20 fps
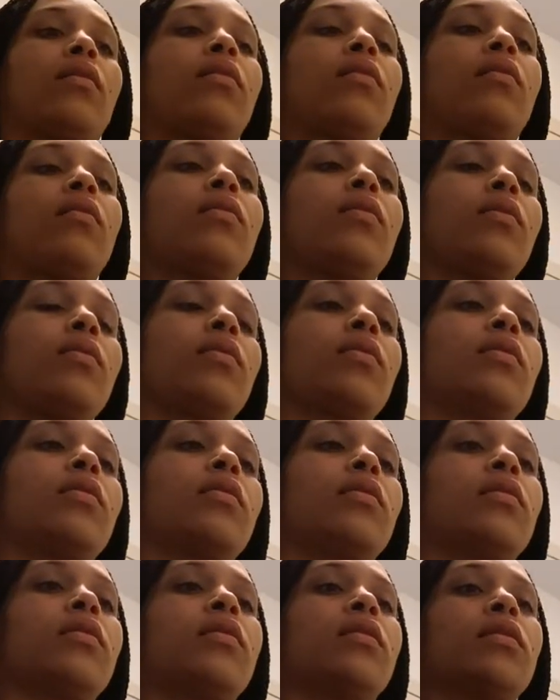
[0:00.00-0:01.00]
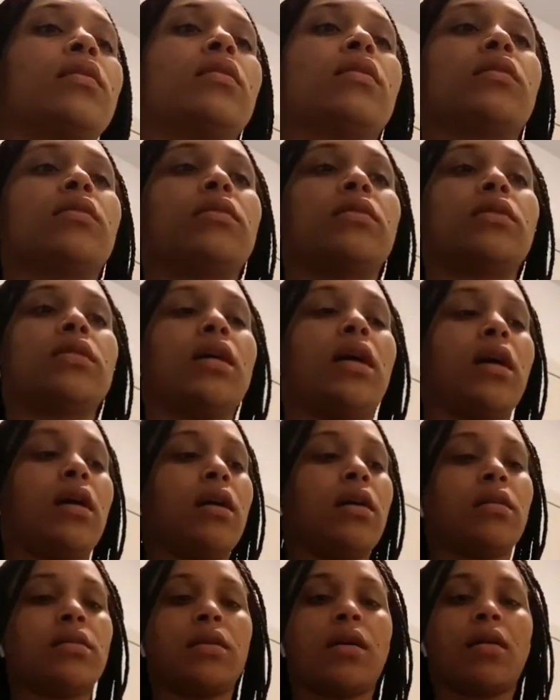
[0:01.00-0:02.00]
Ooh,
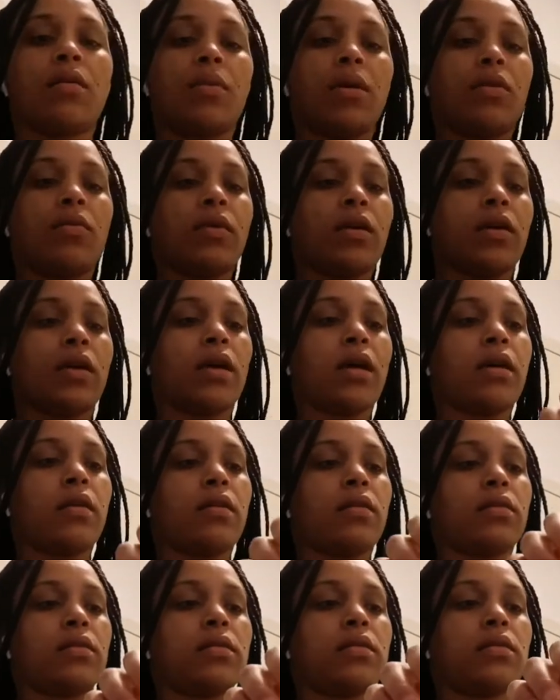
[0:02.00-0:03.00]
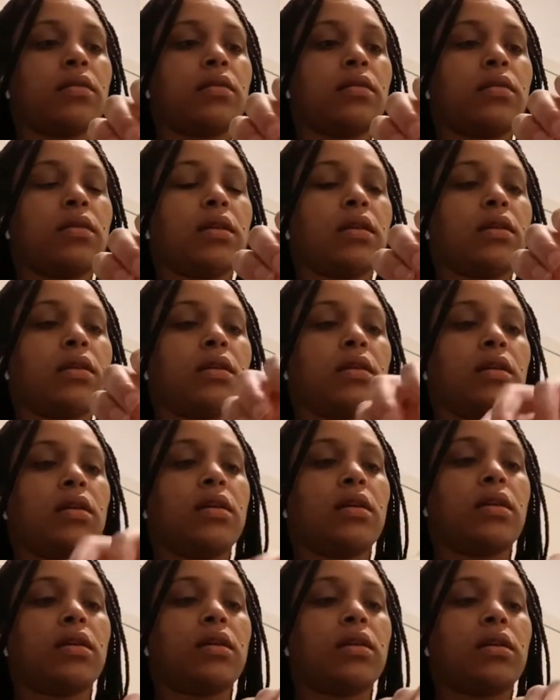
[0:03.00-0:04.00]
child, talk about workouts.
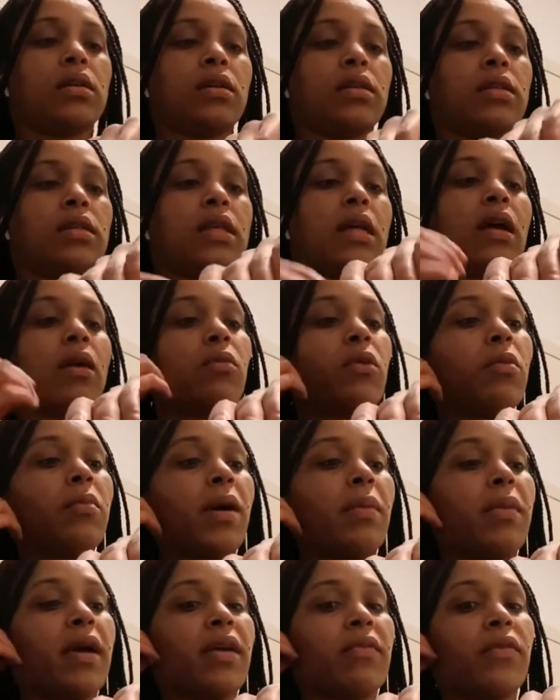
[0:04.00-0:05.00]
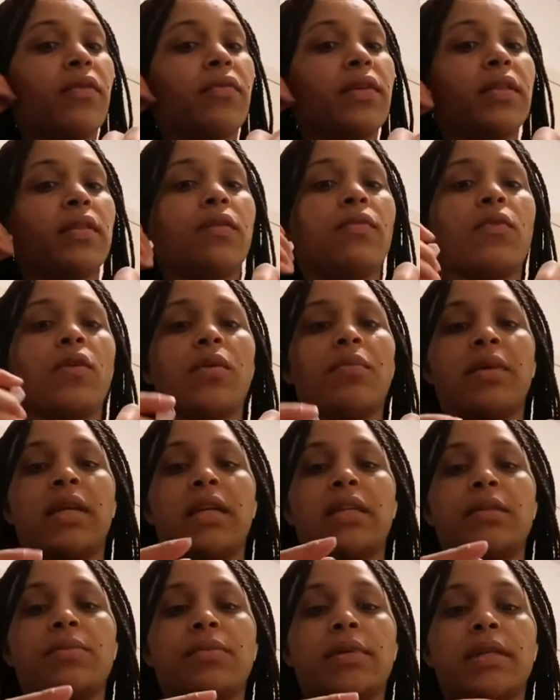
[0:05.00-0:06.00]
Said I rode my bike for 54
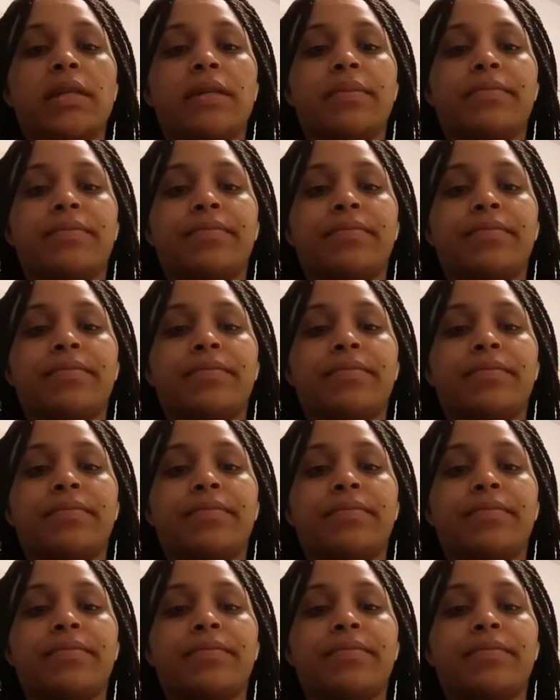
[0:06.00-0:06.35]
minutes, but